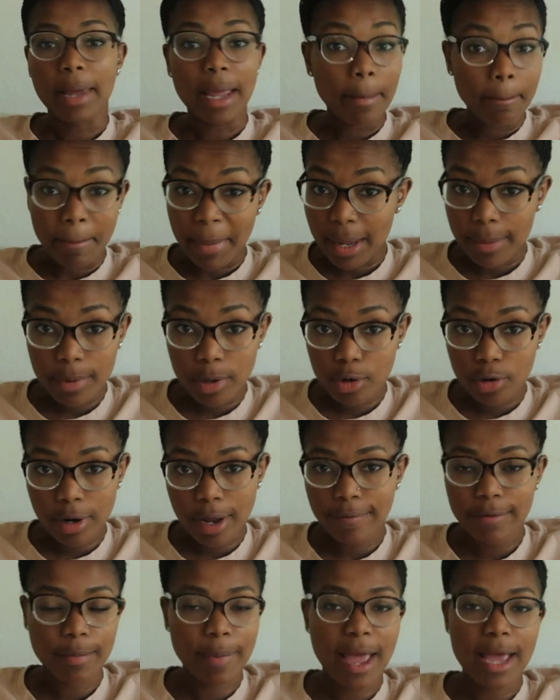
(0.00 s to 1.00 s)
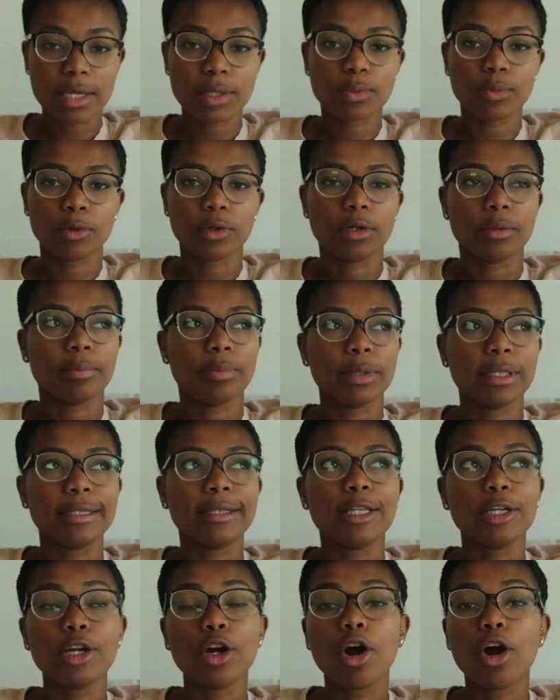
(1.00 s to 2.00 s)
Maybe you don't have a passport, but
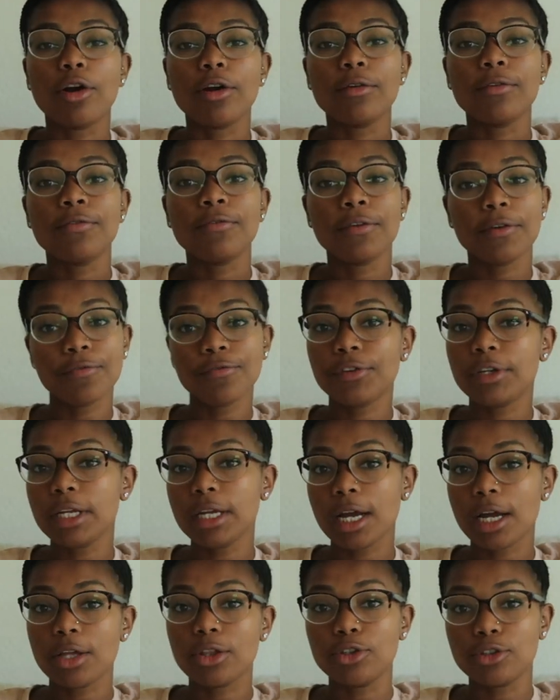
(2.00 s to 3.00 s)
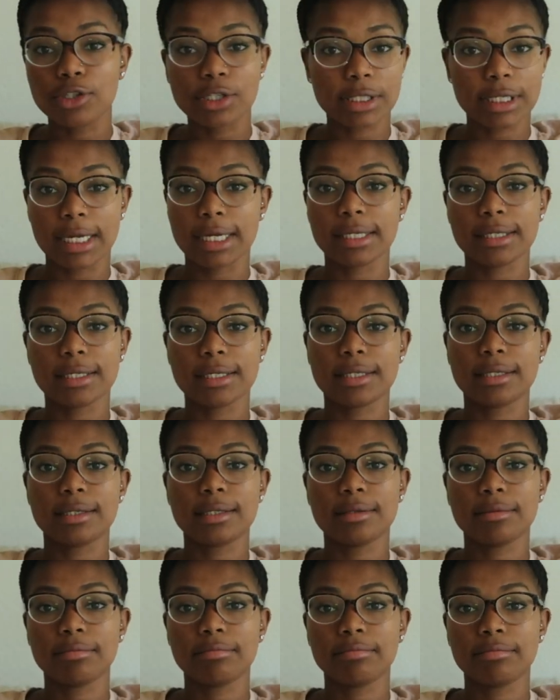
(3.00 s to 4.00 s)
there are 50 other
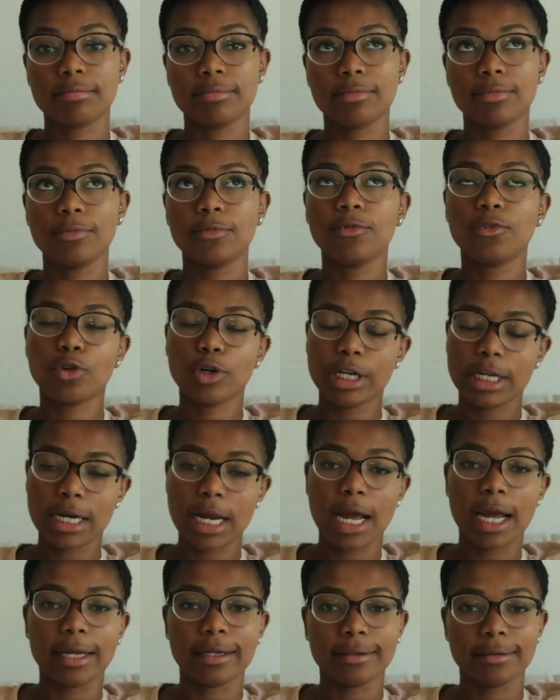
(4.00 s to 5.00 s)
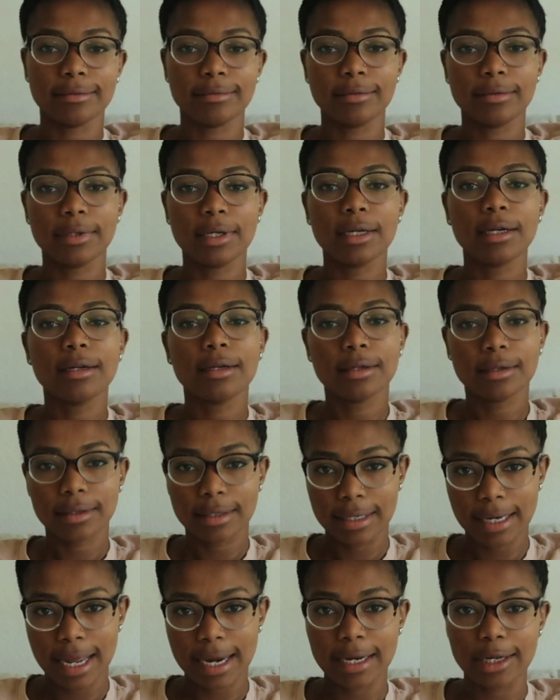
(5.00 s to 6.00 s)
states, 49,
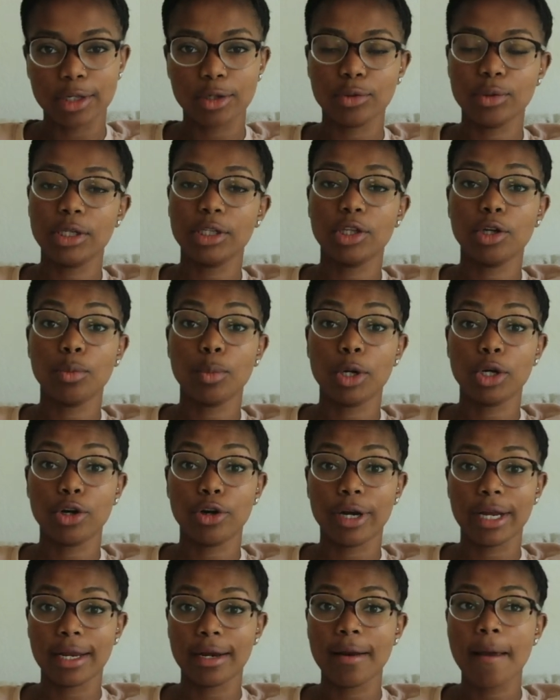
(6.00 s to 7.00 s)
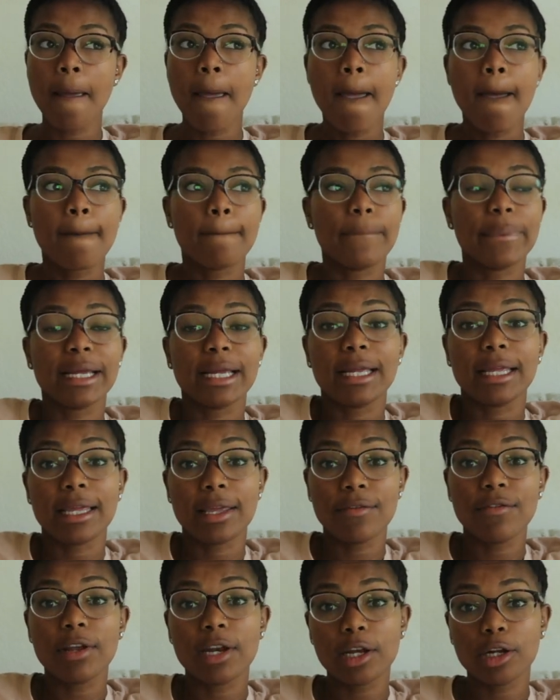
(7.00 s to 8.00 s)
not including the one you're in, but
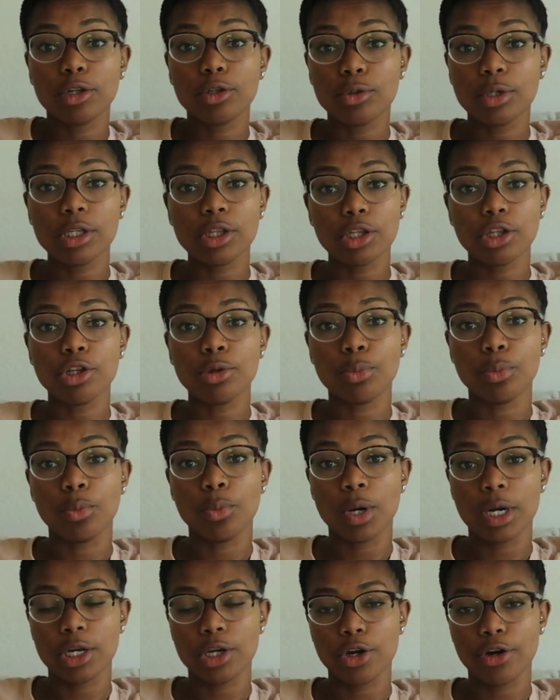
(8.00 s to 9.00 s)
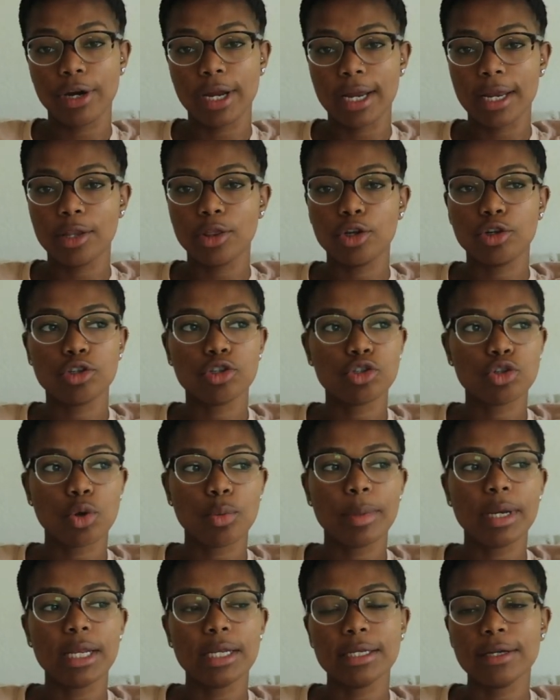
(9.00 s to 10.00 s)
even including the one you're in, there's so
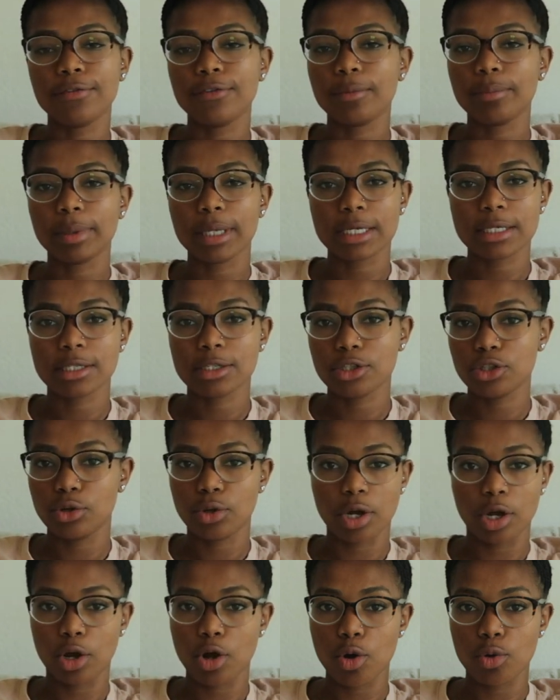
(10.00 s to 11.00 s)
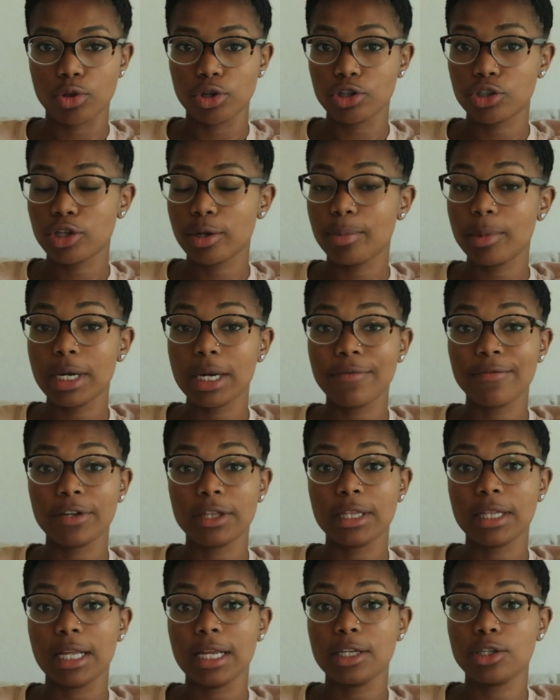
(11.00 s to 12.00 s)
many different places you can go. There's so many
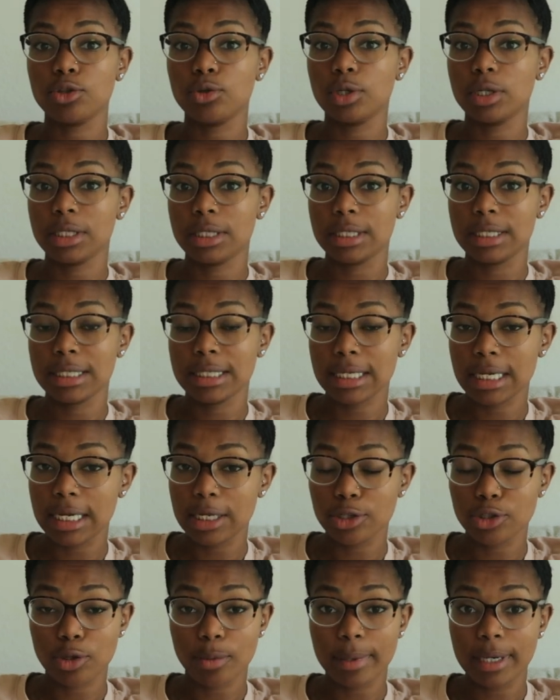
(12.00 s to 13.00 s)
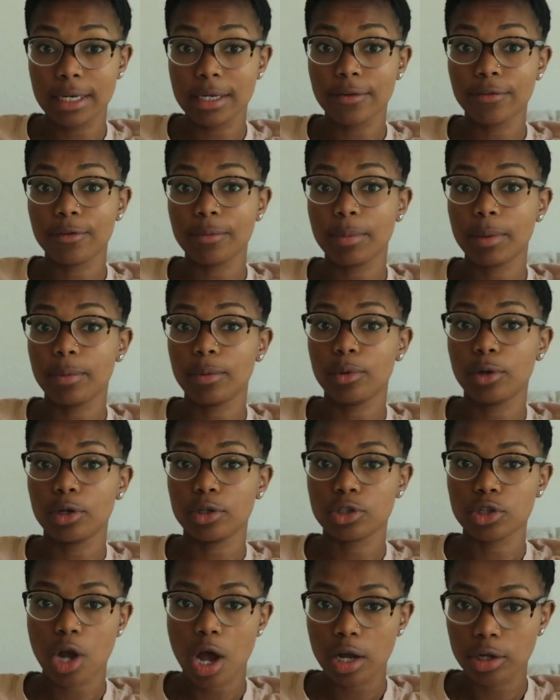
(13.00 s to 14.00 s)
different things you could see, so many different people you
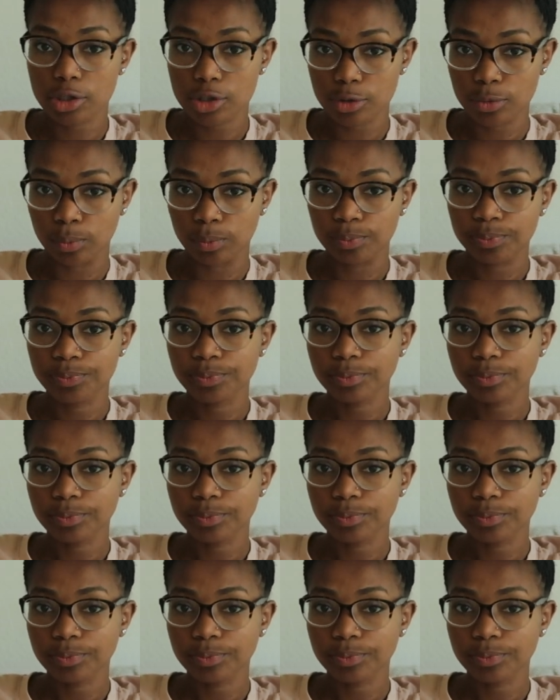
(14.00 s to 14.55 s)
could talk to.